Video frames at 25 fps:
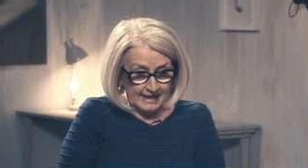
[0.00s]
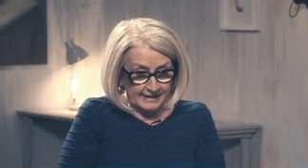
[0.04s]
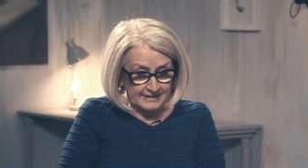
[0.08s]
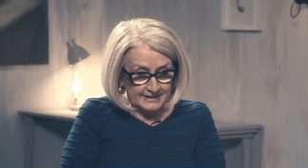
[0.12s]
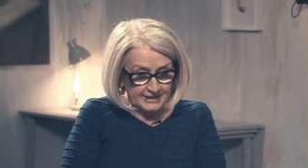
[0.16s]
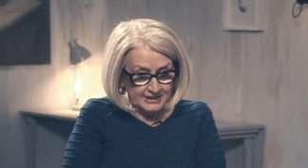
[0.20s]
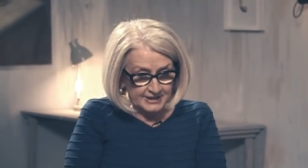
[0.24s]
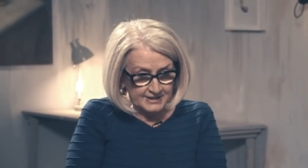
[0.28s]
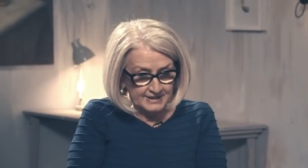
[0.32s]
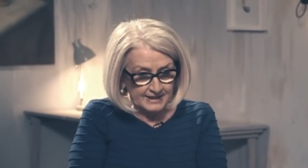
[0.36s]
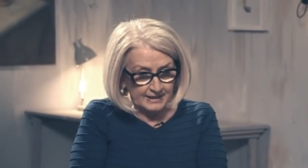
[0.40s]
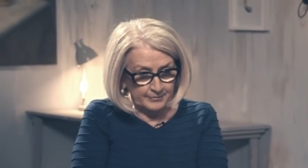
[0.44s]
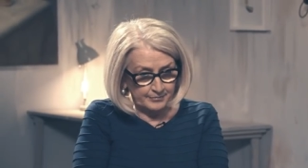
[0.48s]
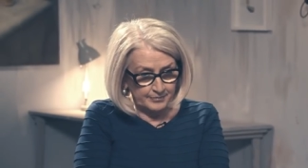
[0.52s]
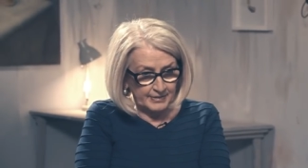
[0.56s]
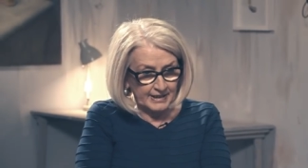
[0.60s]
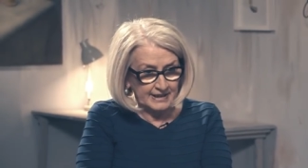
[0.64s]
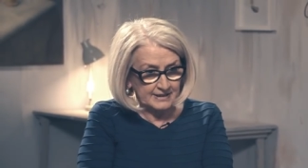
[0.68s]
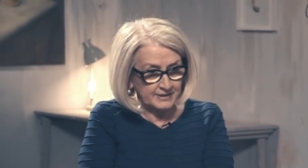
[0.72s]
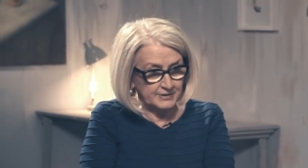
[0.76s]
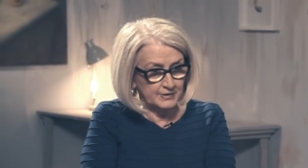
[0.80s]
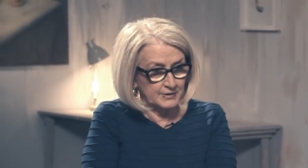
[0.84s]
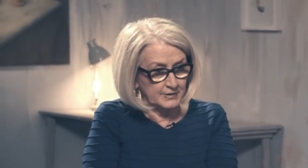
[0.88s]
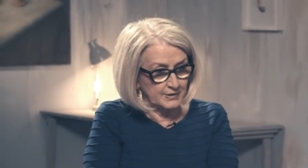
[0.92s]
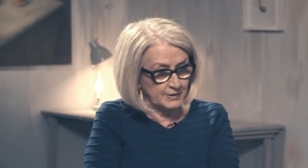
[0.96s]
And just get
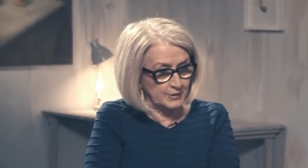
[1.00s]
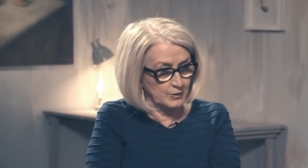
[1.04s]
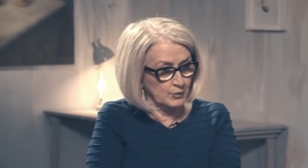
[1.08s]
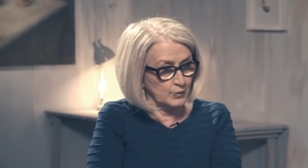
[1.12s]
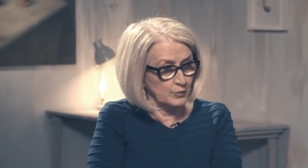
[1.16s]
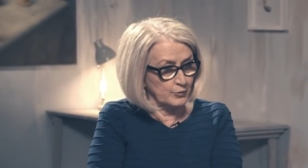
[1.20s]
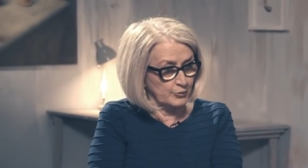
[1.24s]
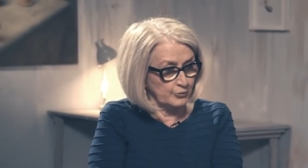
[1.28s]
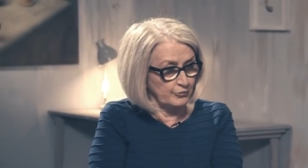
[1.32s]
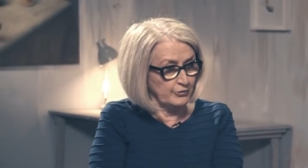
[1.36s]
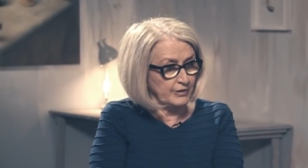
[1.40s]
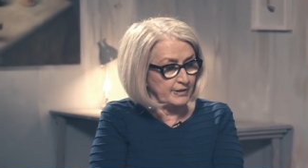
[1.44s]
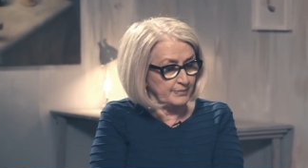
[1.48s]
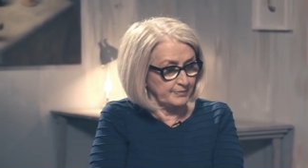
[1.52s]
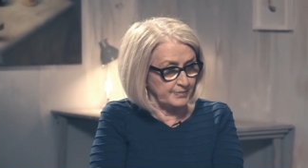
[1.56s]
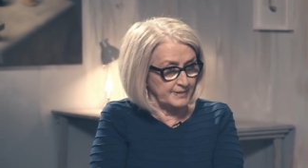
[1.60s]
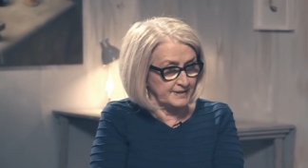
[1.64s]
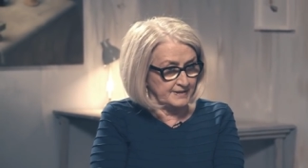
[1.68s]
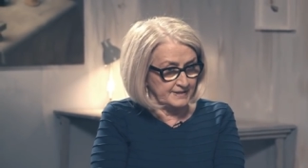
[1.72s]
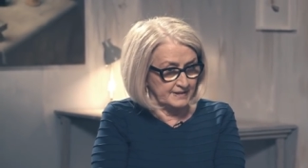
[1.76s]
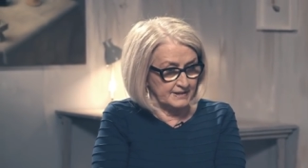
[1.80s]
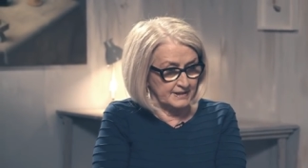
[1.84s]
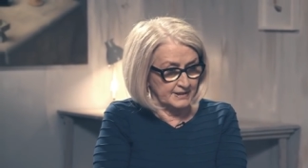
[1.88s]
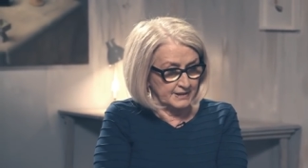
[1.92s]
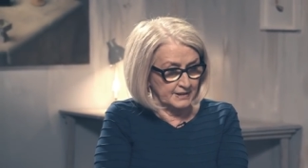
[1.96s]
back to this ordinary
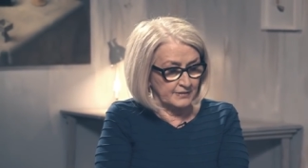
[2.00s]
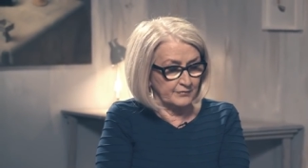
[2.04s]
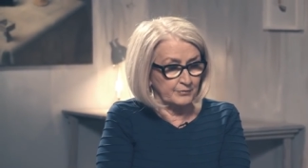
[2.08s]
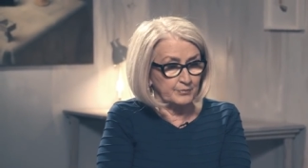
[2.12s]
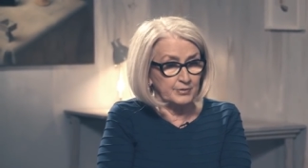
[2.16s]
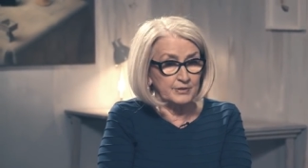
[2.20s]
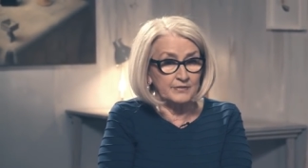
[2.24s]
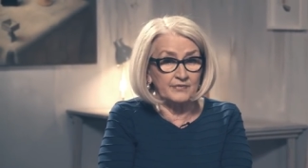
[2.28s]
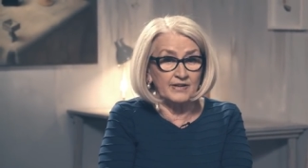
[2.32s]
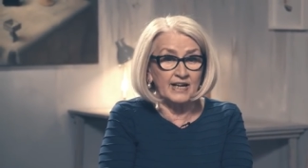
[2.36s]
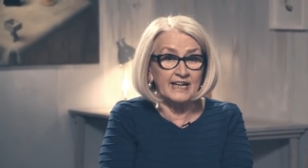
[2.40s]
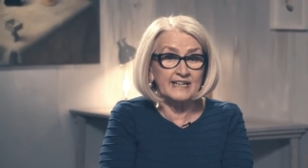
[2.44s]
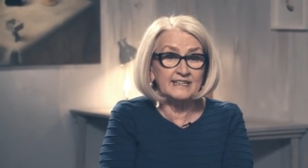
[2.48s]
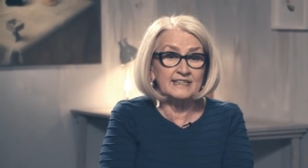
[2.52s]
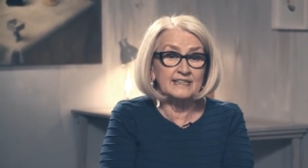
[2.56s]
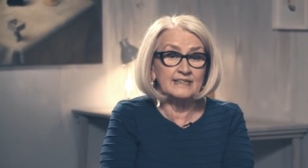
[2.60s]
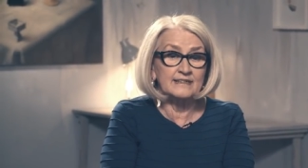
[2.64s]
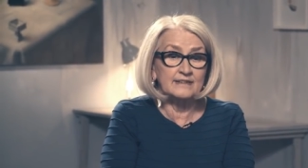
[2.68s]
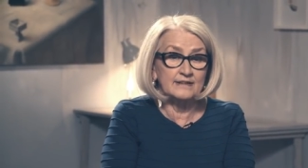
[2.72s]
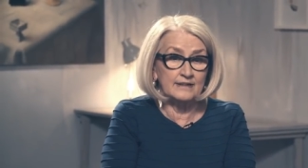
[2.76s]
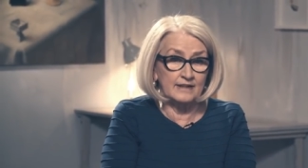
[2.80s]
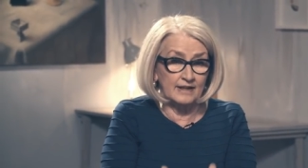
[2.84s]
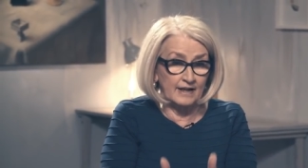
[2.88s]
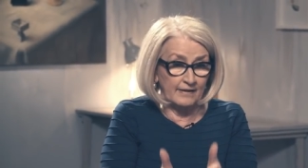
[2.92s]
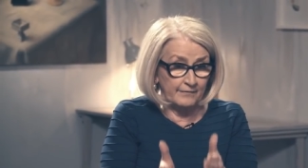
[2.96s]
business of
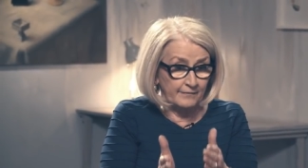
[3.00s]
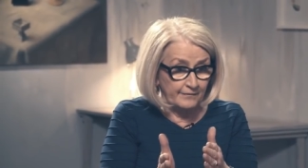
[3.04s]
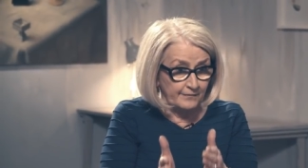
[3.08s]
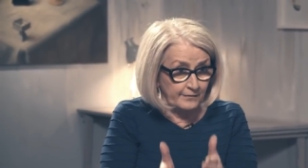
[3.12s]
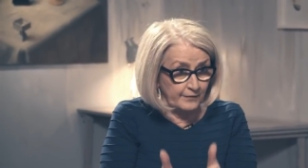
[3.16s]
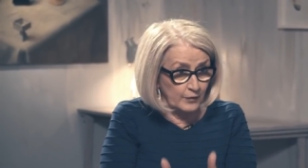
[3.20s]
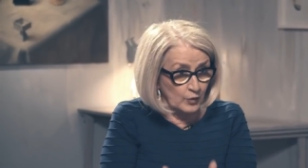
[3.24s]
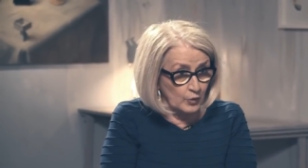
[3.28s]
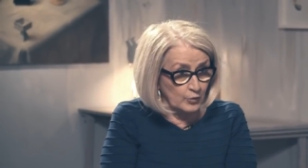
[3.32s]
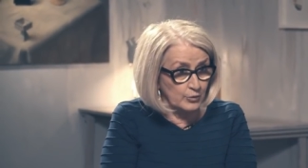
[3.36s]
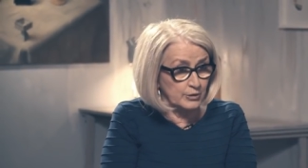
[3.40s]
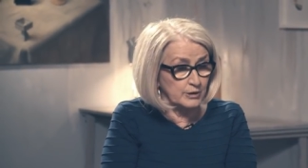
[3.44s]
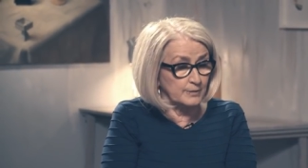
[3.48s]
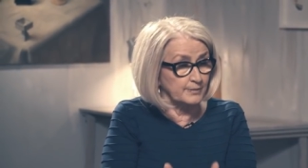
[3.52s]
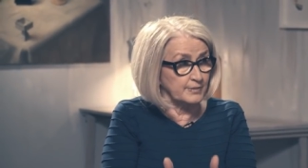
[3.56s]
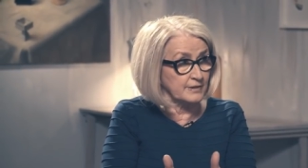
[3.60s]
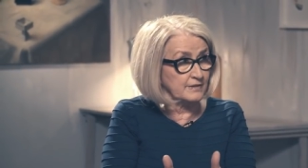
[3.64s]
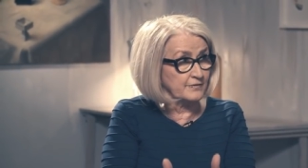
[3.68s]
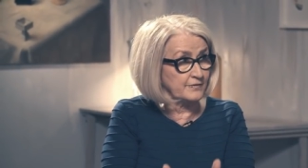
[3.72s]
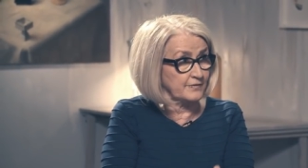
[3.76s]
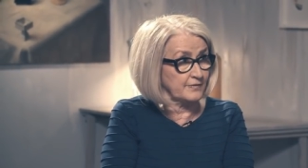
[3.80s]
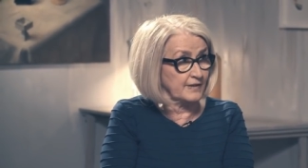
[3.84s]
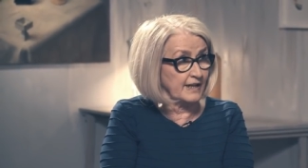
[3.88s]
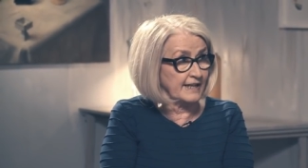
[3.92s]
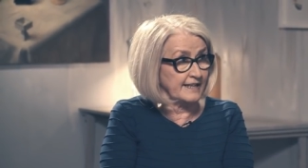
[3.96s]
providing
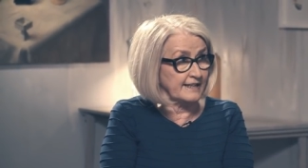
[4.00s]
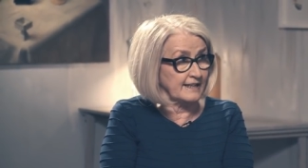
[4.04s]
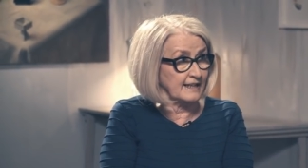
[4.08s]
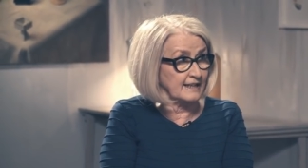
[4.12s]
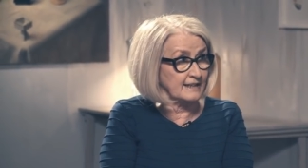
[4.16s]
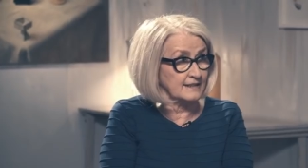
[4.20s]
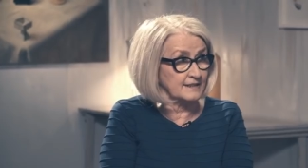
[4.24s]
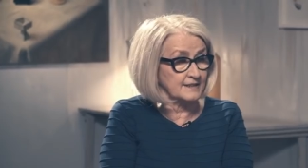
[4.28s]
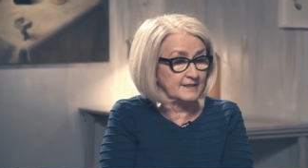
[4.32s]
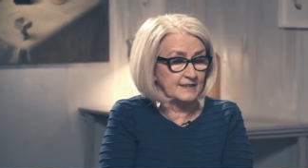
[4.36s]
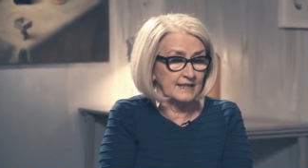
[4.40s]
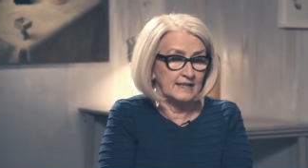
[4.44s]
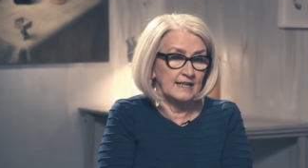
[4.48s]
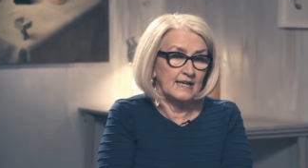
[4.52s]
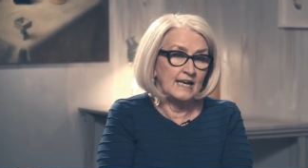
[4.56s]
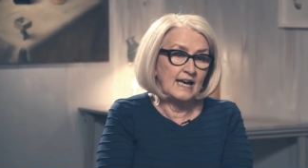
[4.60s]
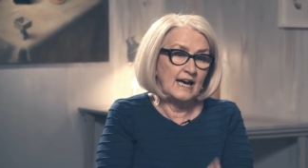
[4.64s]
affordable finance.